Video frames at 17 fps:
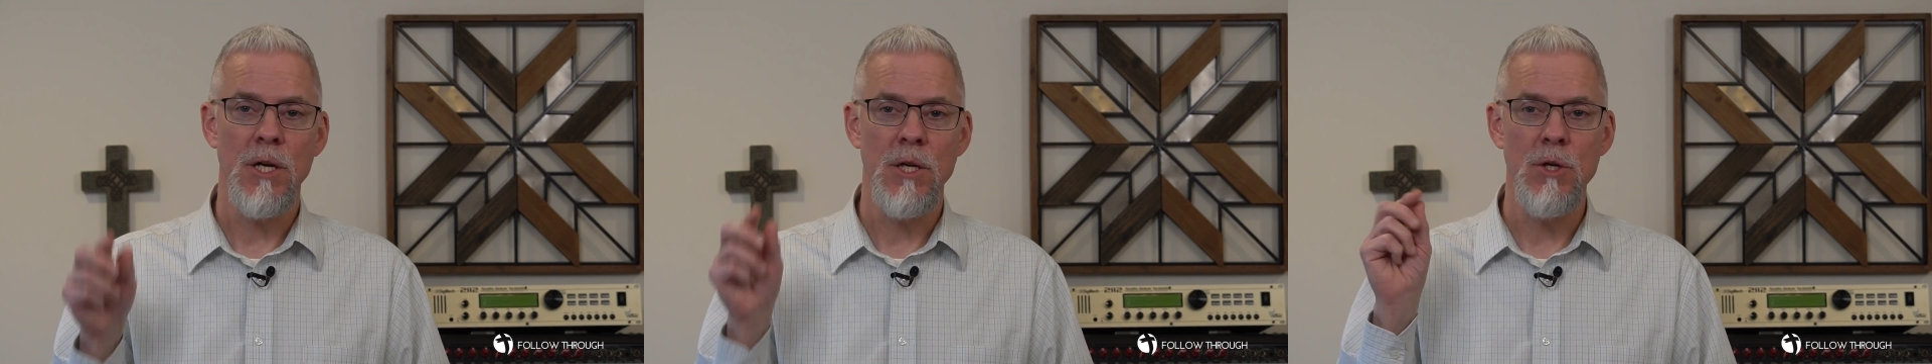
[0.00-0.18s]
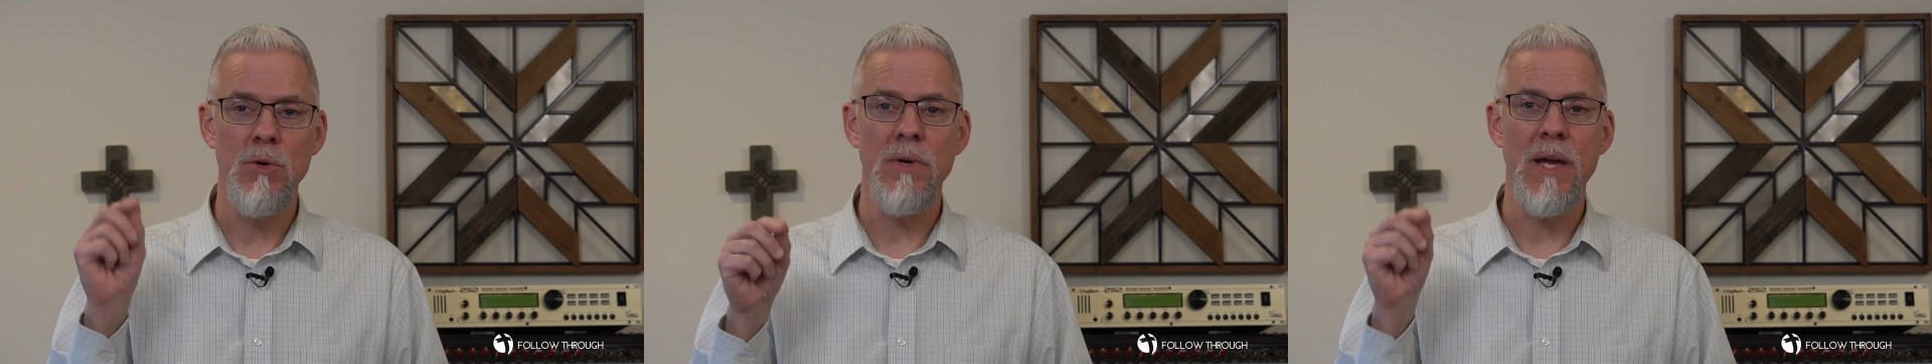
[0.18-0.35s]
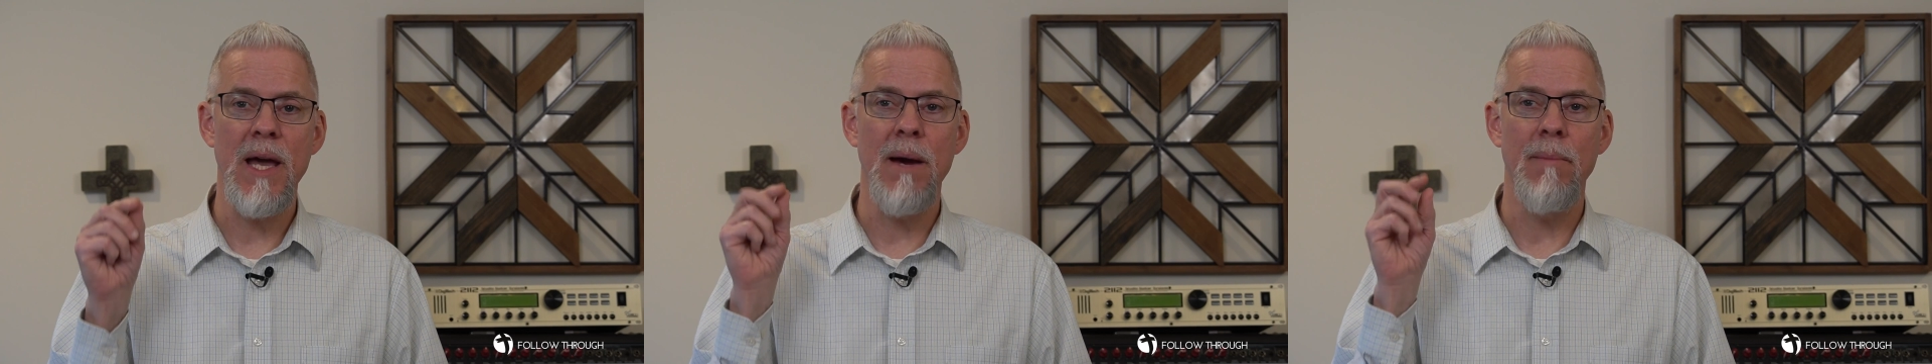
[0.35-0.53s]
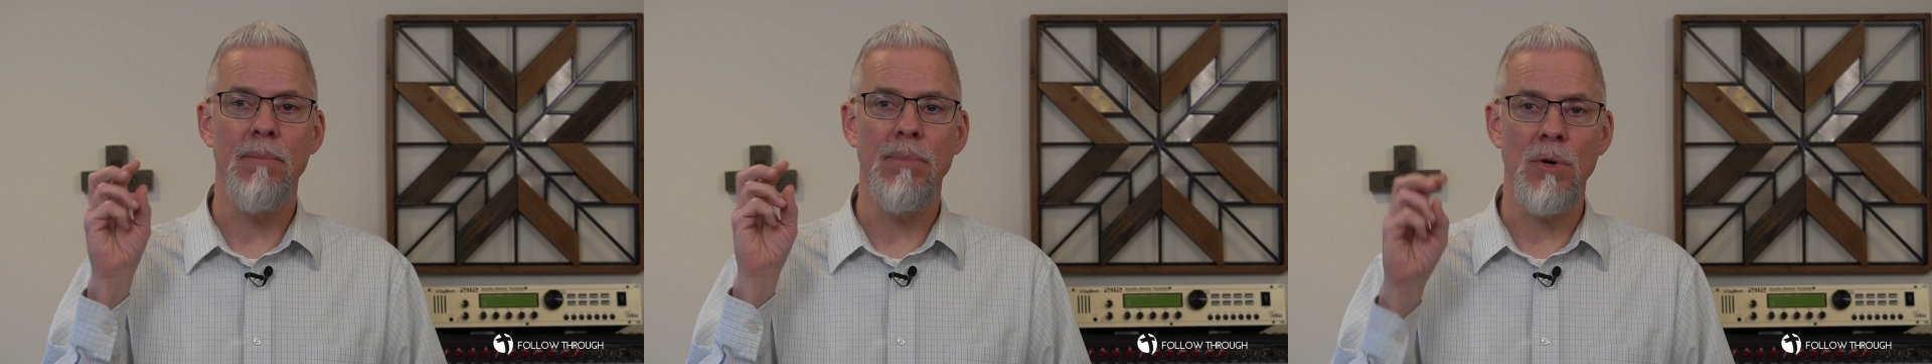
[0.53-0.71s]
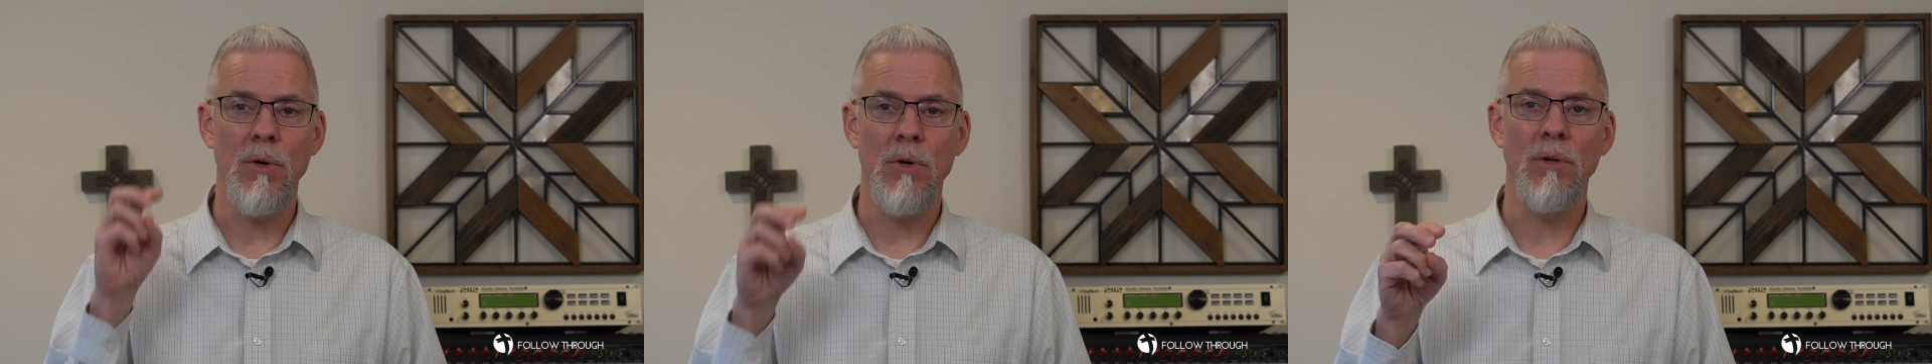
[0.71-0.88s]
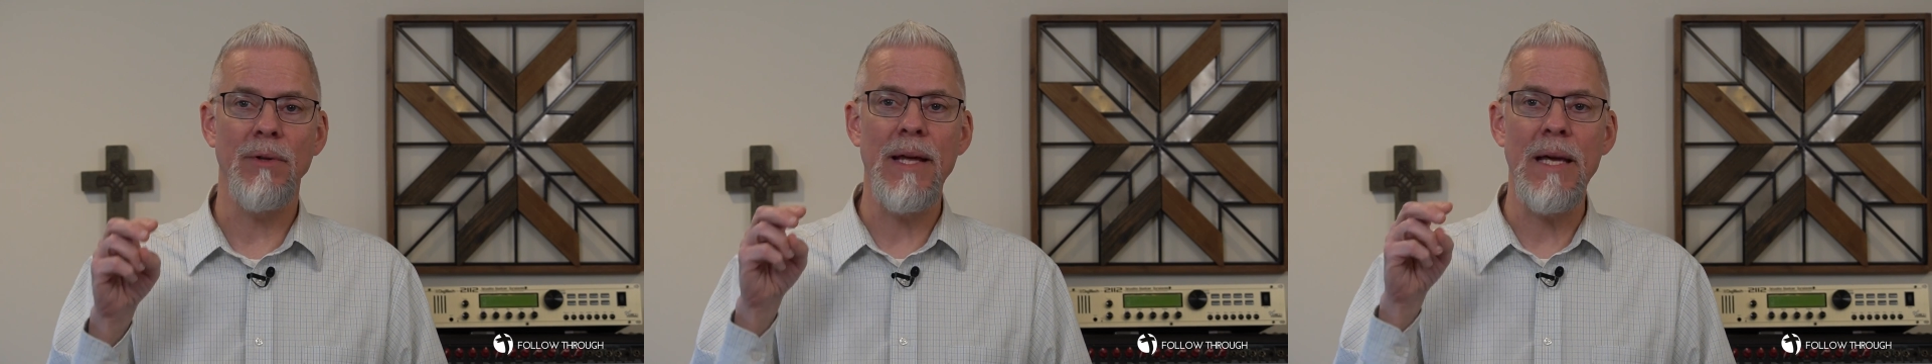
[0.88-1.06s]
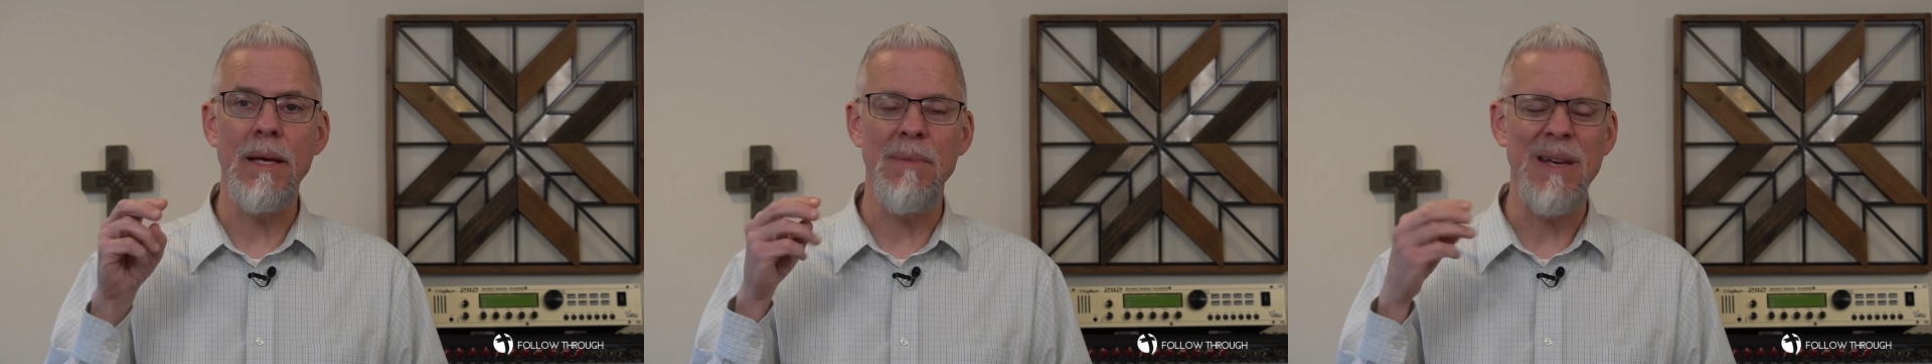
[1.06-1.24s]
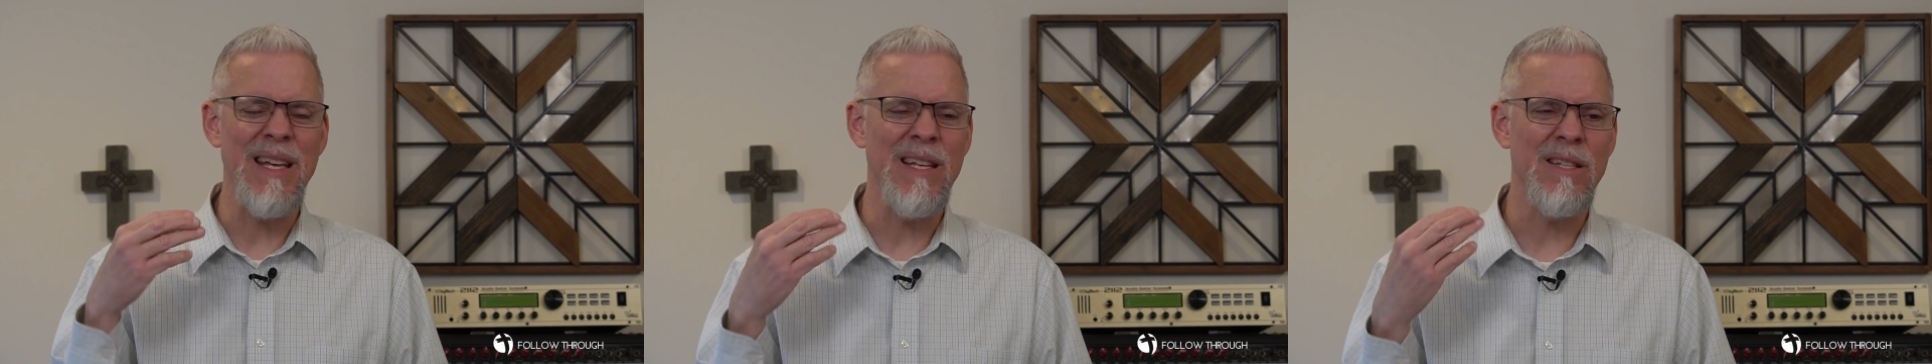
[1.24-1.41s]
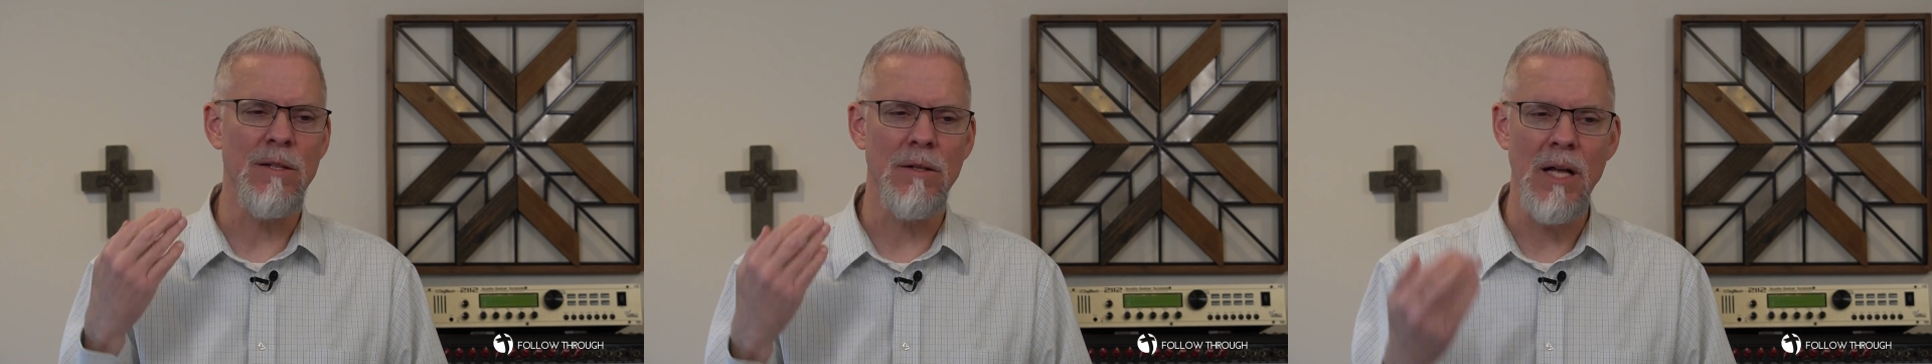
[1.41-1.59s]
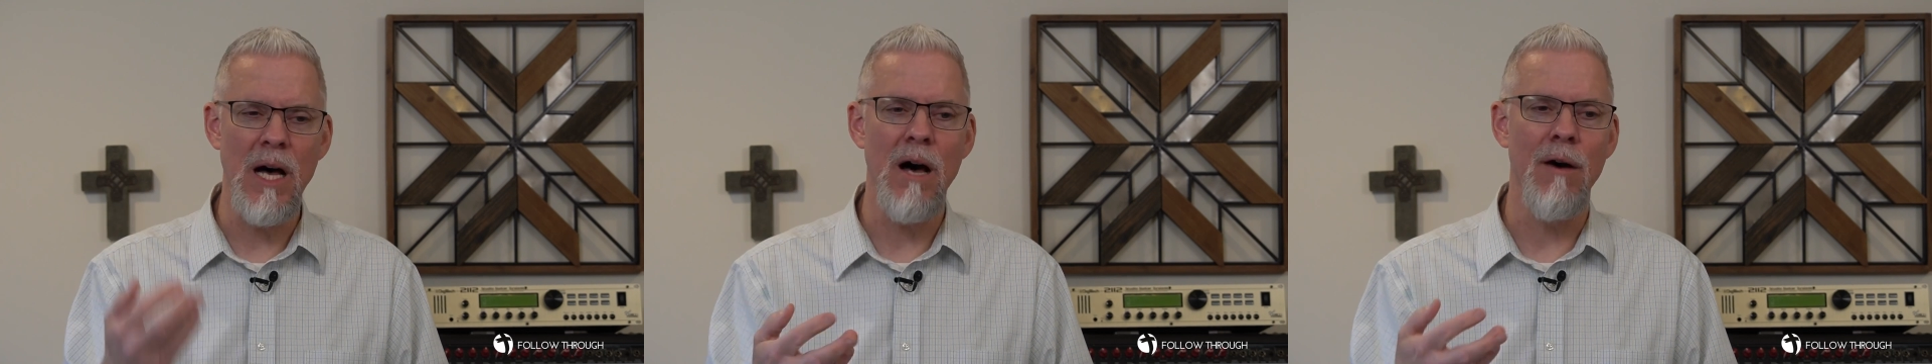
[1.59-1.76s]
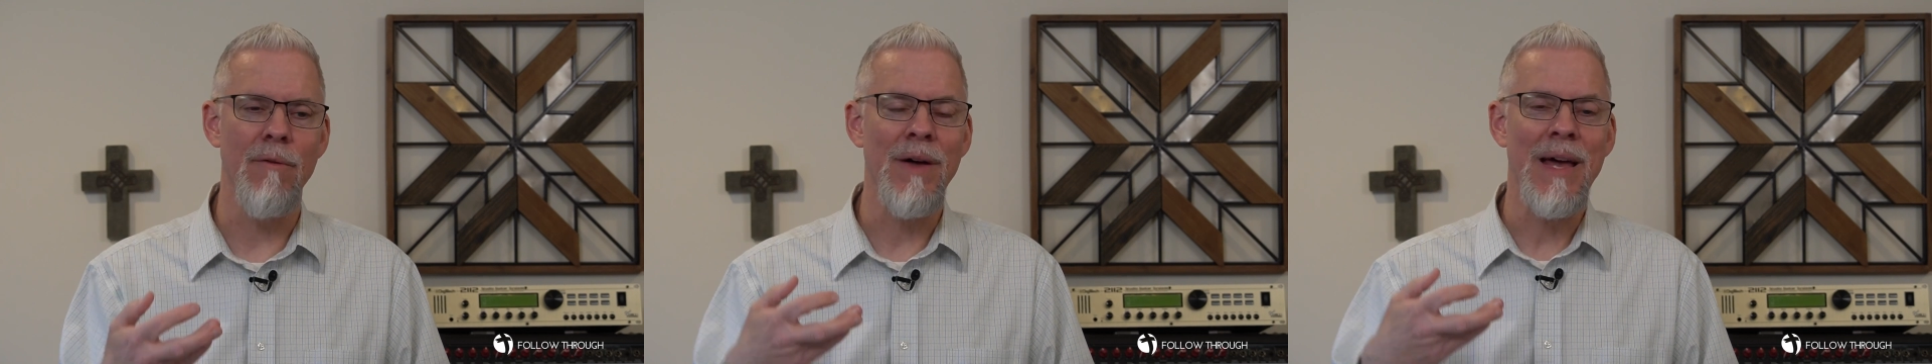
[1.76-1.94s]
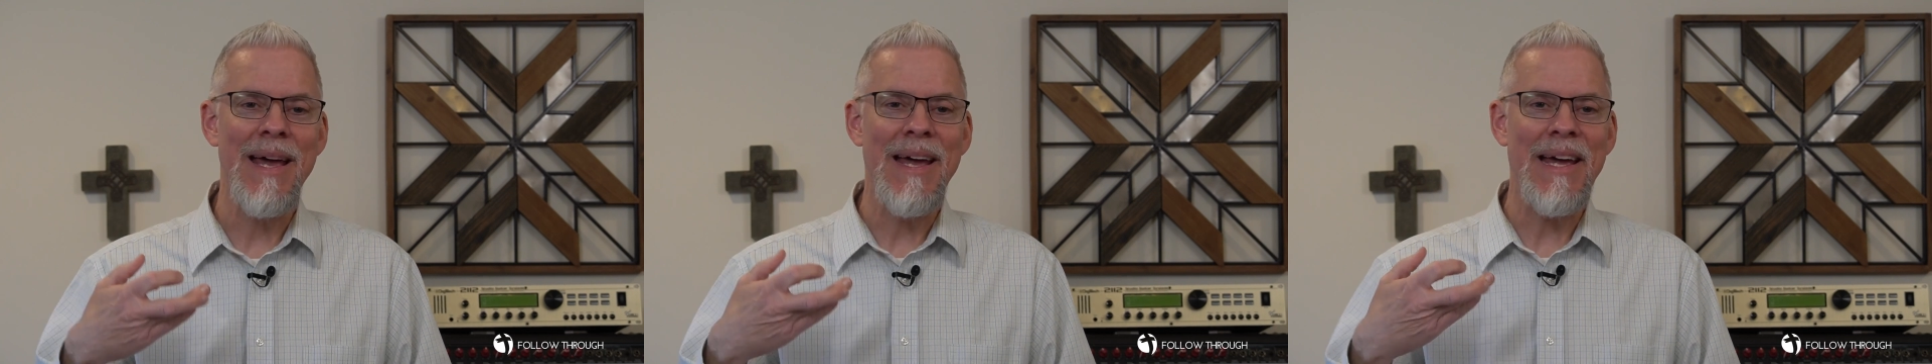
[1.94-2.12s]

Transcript: You can't proclaim his love,